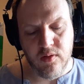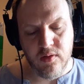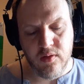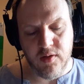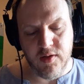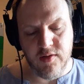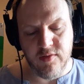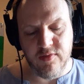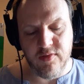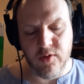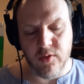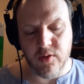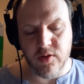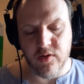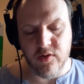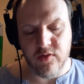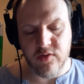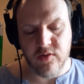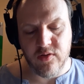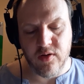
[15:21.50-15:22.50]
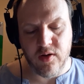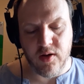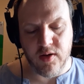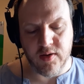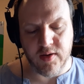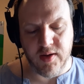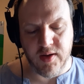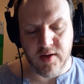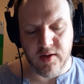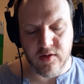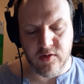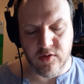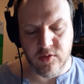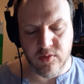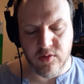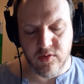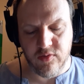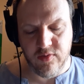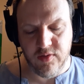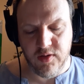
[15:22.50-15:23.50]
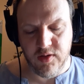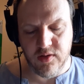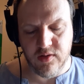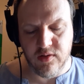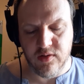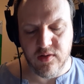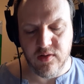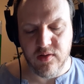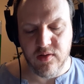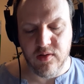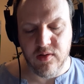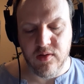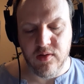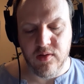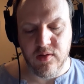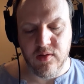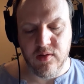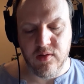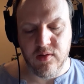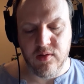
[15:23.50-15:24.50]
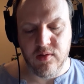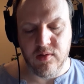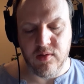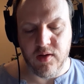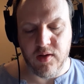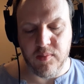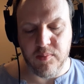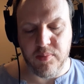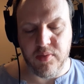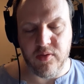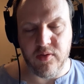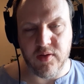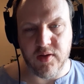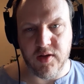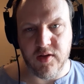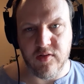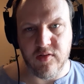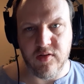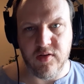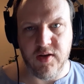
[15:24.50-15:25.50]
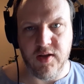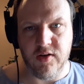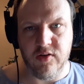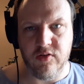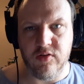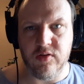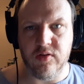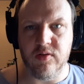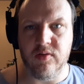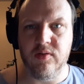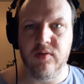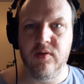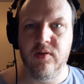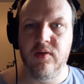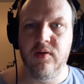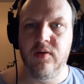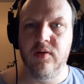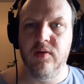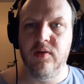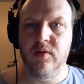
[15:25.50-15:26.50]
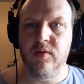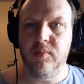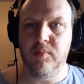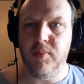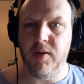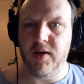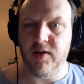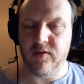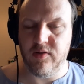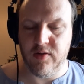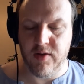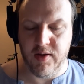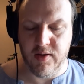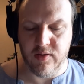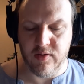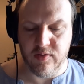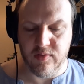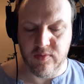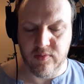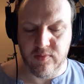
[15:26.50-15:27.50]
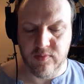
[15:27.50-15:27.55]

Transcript: He focused on getting to his feet and pulling his attention back together.